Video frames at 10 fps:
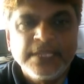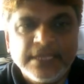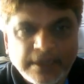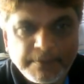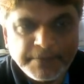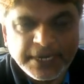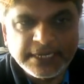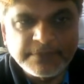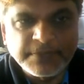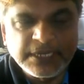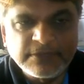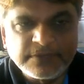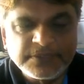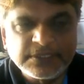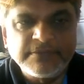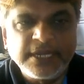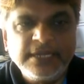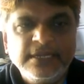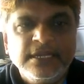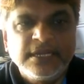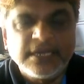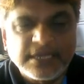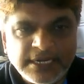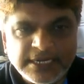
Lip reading: runtime polymorphism. Okay.